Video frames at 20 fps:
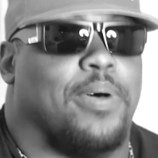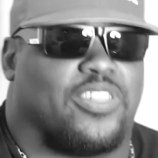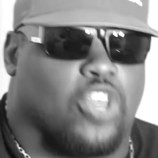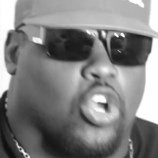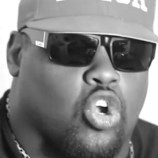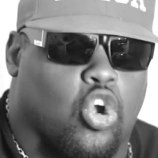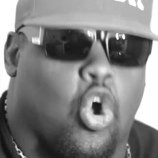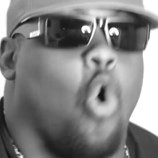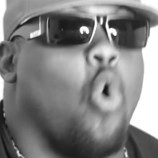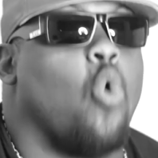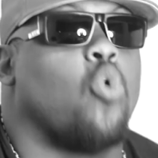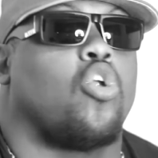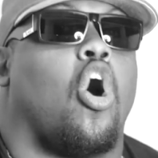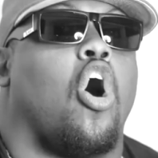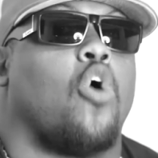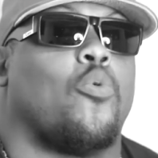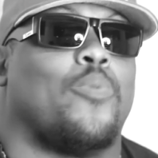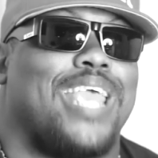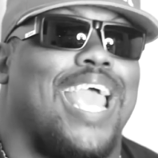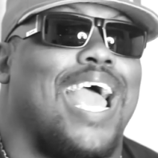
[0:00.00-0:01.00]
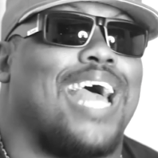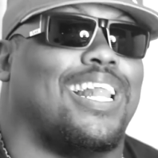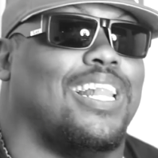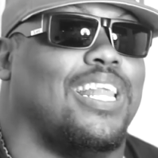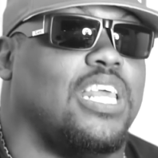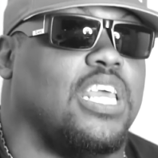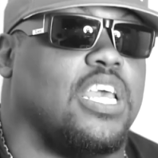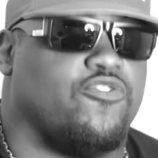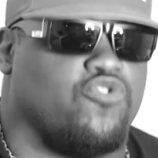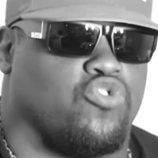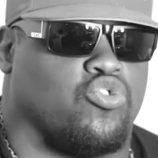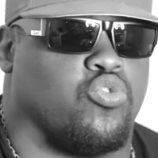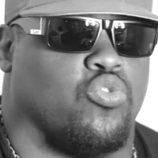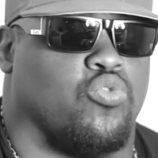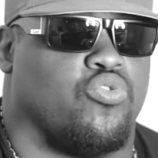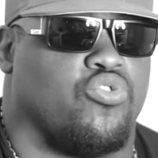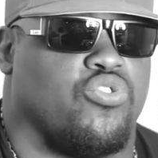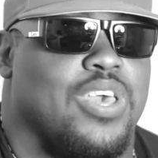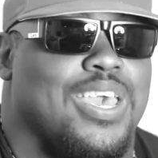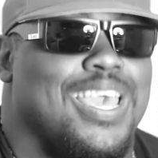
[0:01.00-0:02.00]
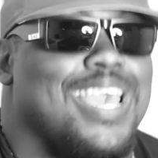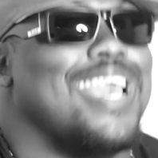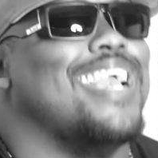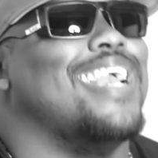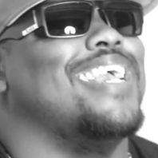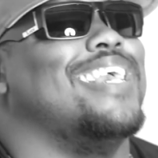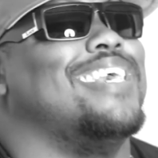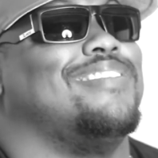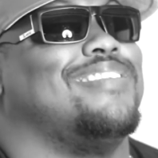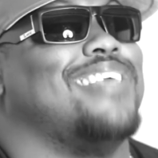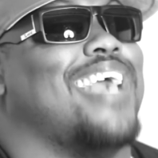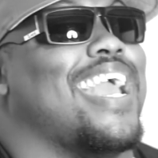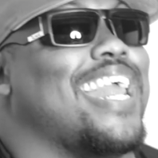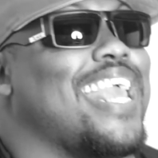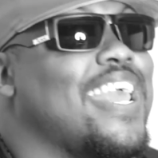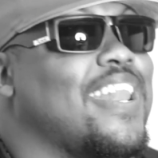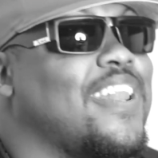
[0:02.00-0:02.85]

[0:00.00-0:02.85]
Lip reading: the cold hard reality of truth is that it